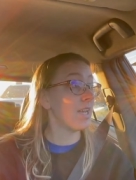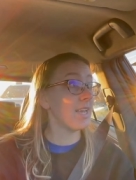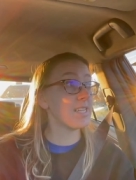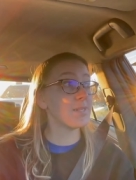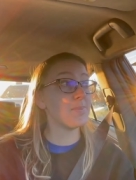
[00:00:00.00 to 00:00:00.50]

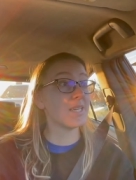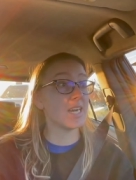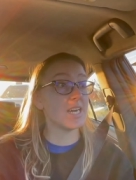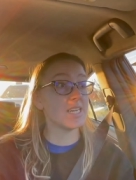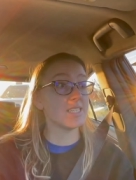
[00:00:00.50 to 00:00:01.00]
is
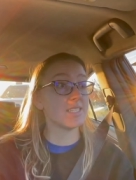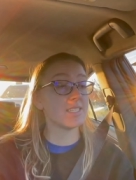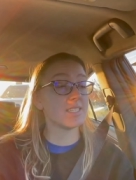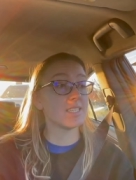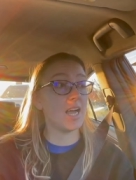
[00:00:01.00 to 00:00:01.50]

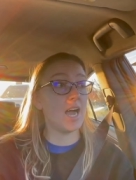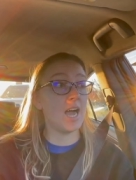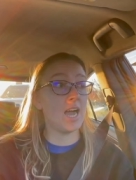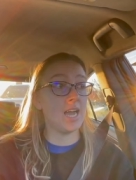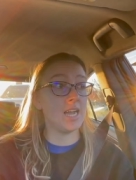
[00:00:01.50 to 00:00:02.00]
because
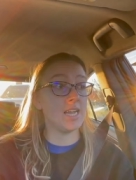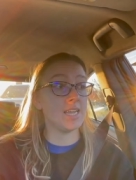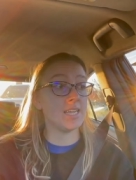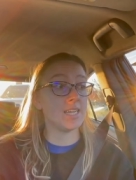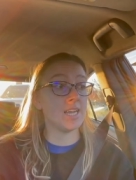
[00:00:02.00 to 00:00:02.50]

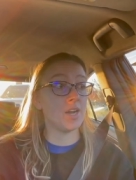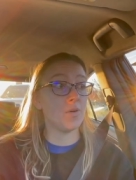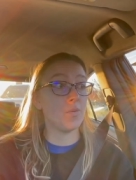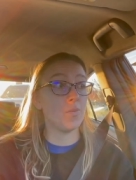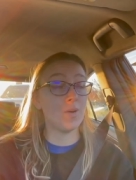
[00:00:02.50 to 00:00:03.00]
I
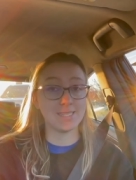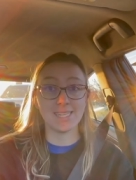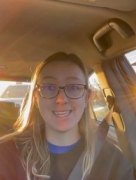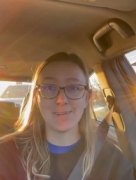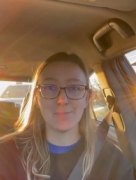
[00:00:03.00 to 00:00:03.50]
was at
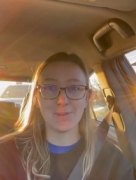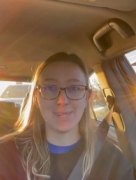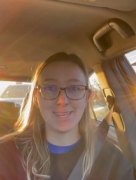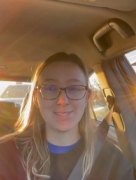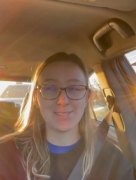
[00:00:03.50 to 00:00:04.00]
the airport
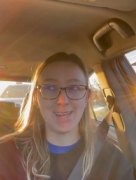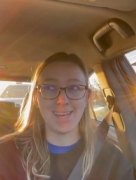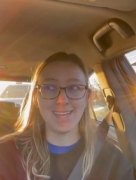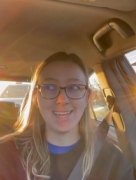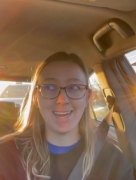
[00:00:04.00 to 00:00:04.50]

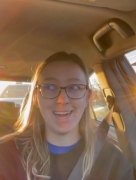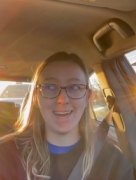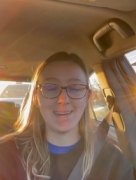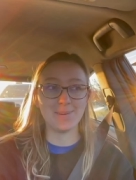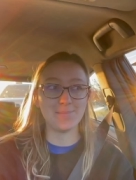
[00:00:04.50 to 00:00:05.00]
yesterday
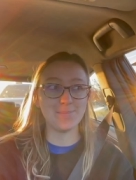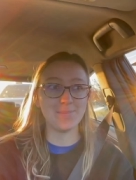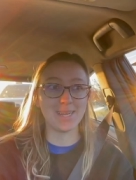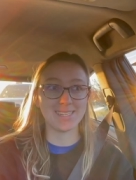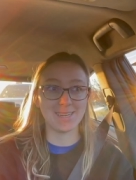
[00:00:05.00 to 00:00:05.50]
um,
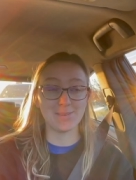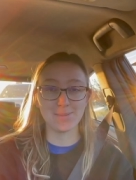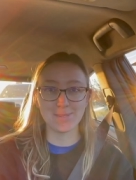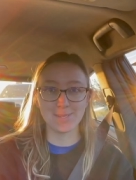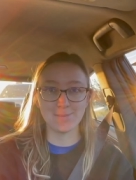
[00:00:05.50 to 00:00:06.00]
because I was
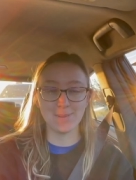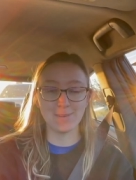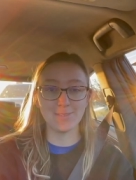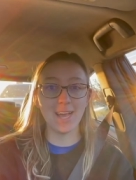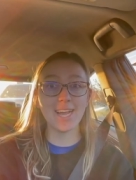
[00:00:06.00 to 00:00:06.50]
supposed to be
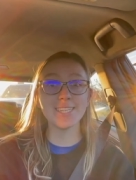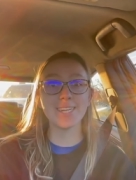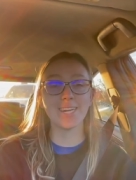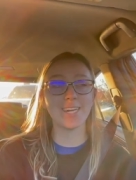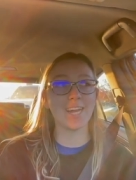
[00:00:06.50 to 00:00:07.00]
flying to
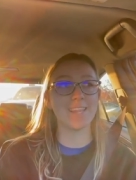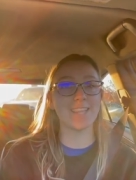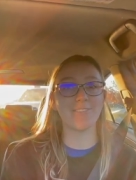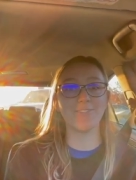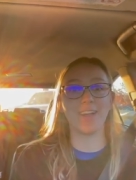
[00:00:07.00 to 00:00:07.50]
her and
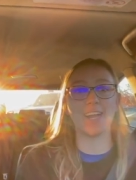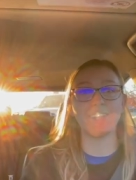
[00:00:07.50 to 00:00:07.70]
then flying